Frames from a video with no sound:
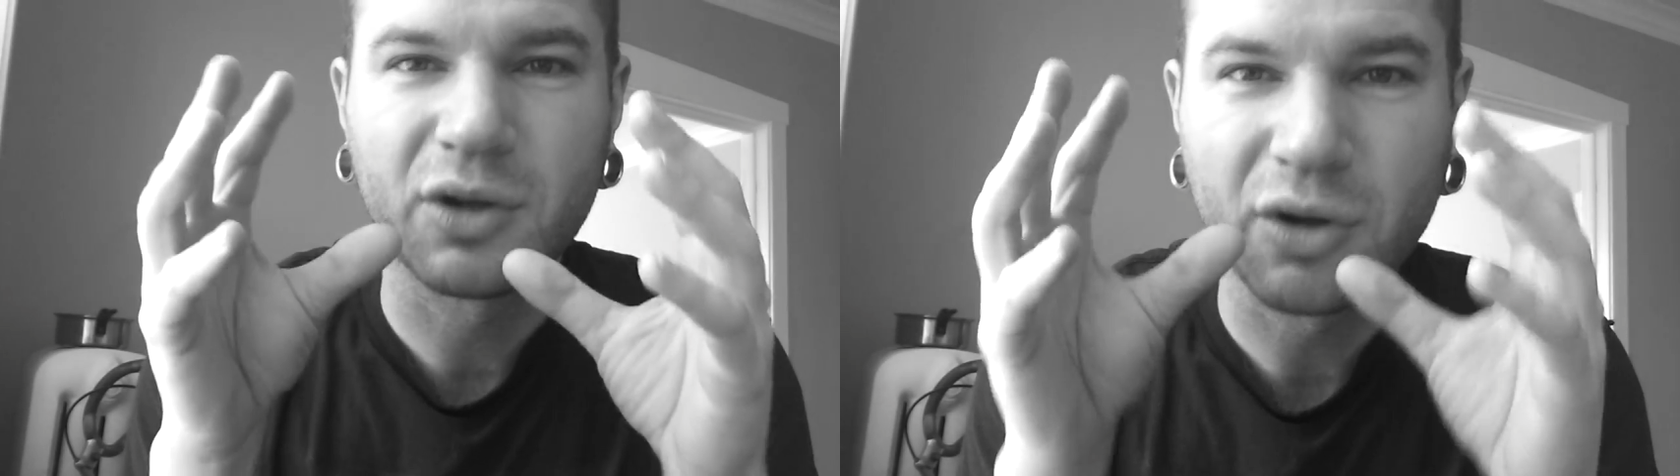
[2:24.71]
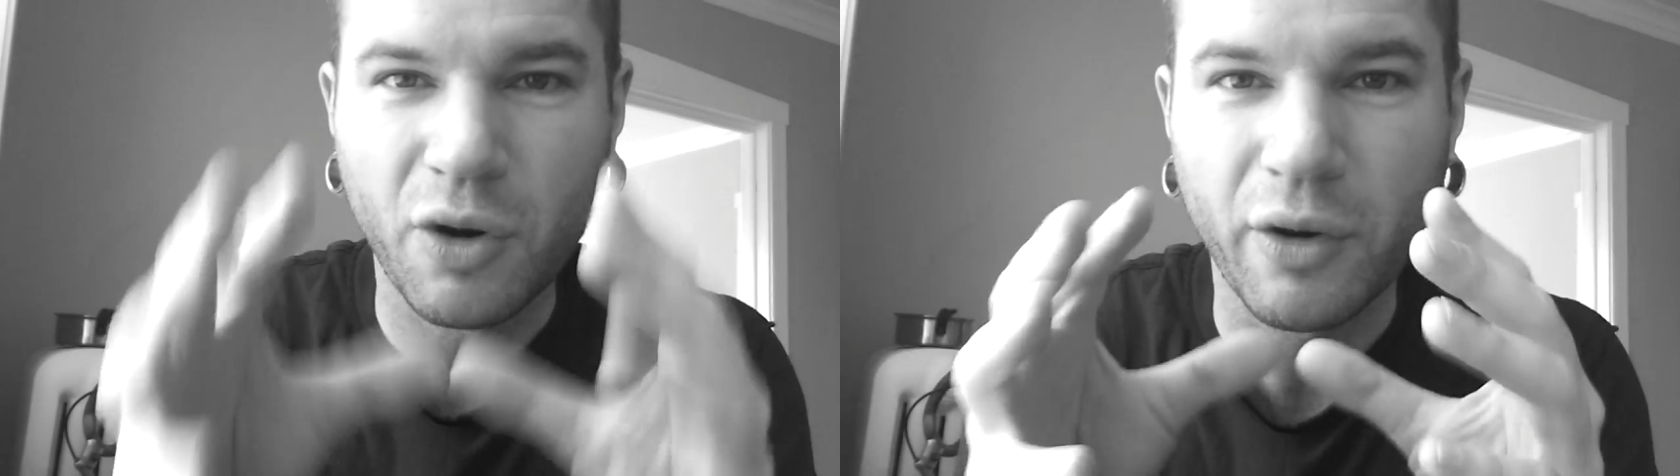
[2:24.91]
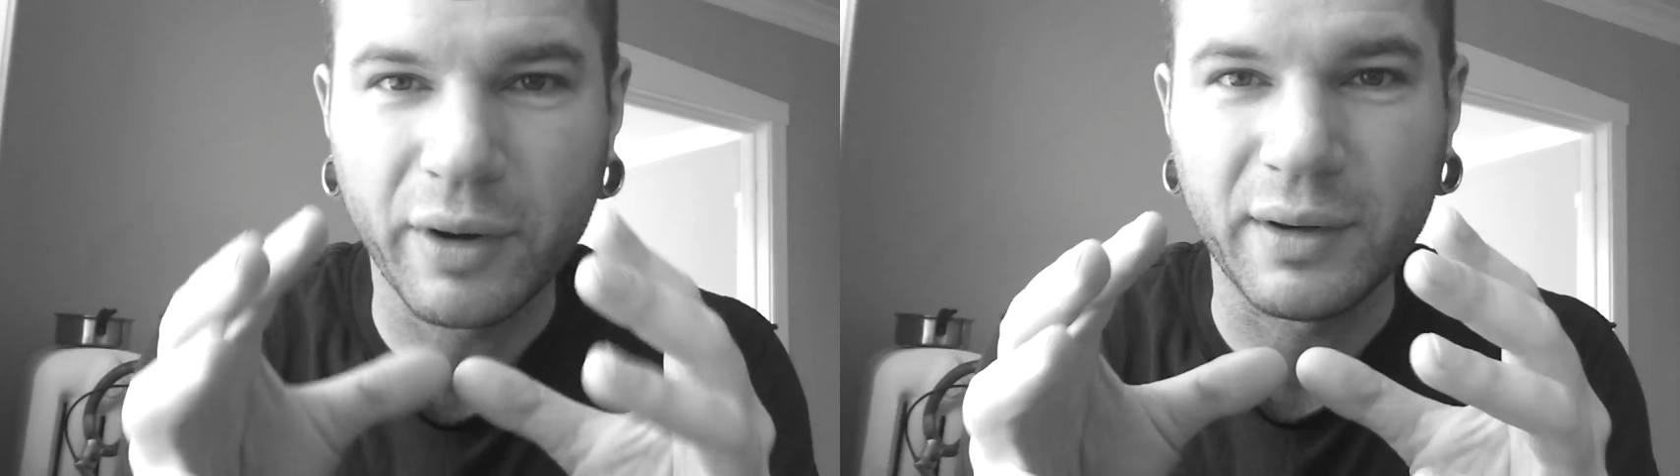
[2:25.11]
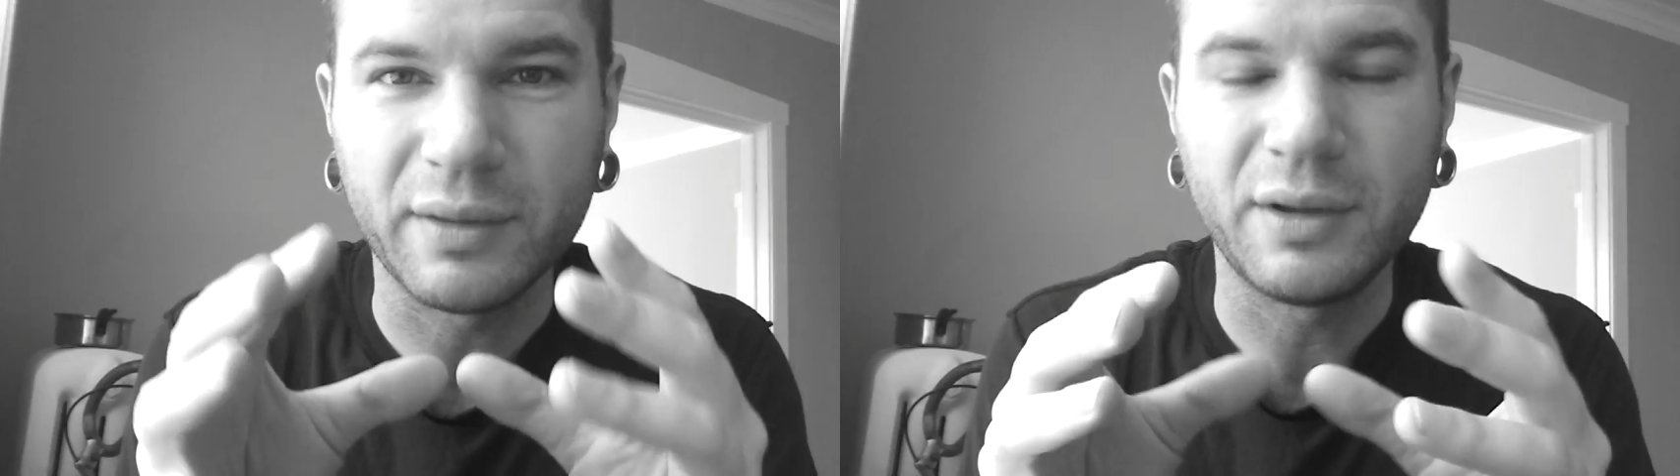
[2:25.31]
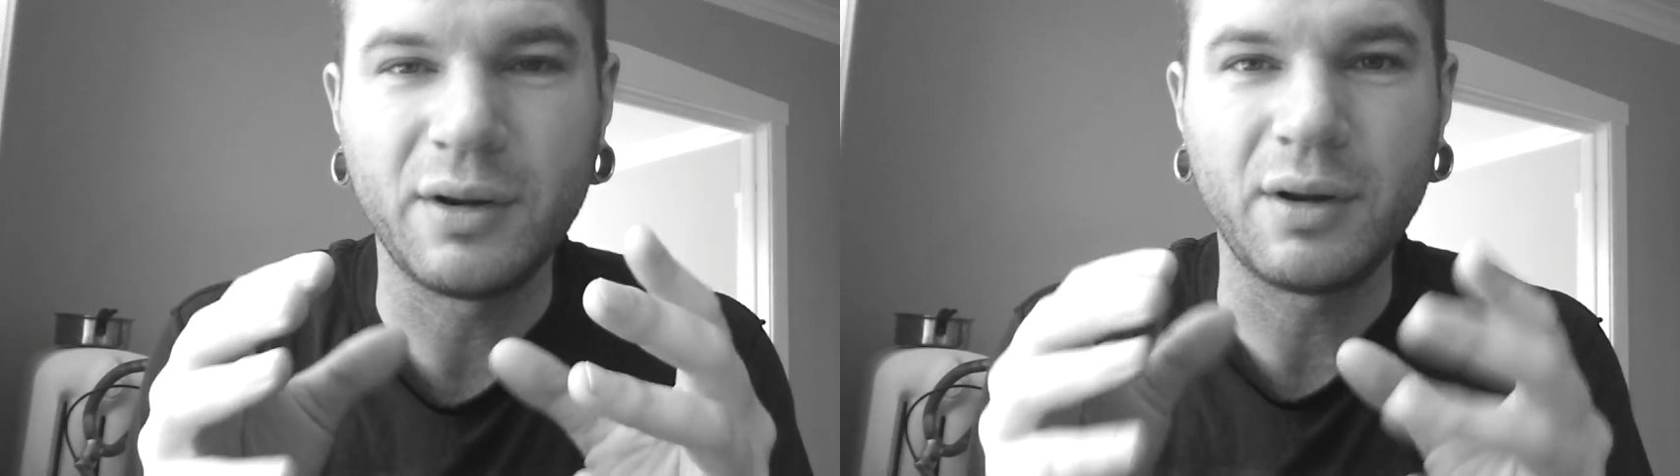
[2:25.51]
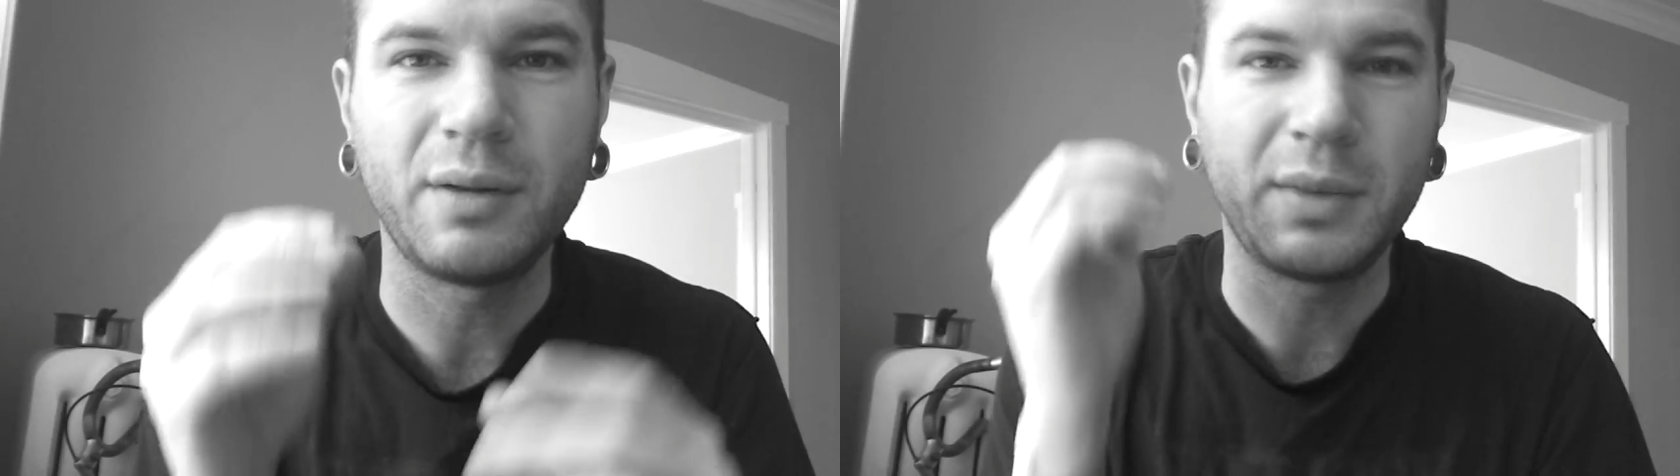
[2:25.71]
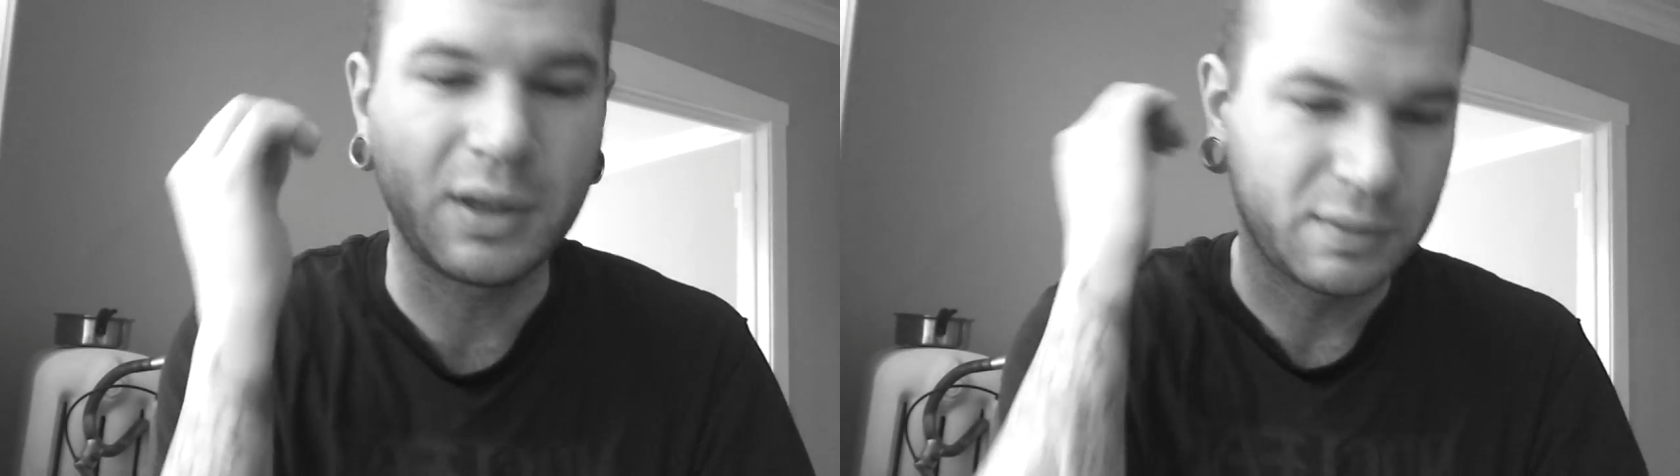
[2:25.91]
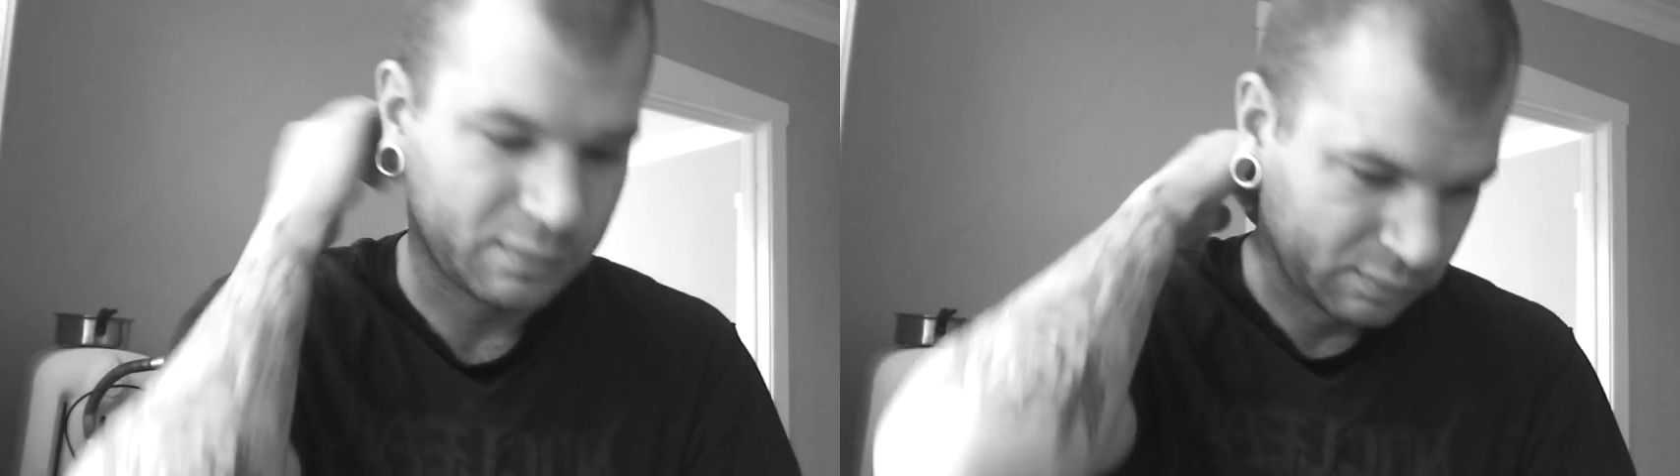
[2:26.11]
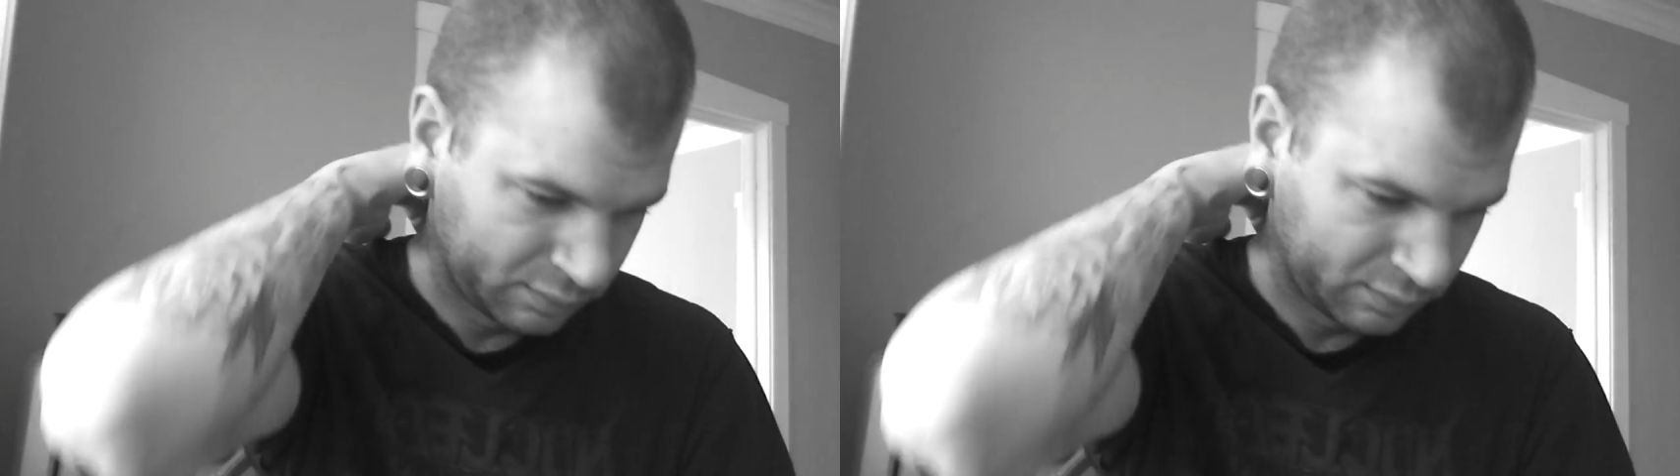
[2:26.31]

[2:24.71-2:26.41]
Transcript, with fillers: current. You know what I mean?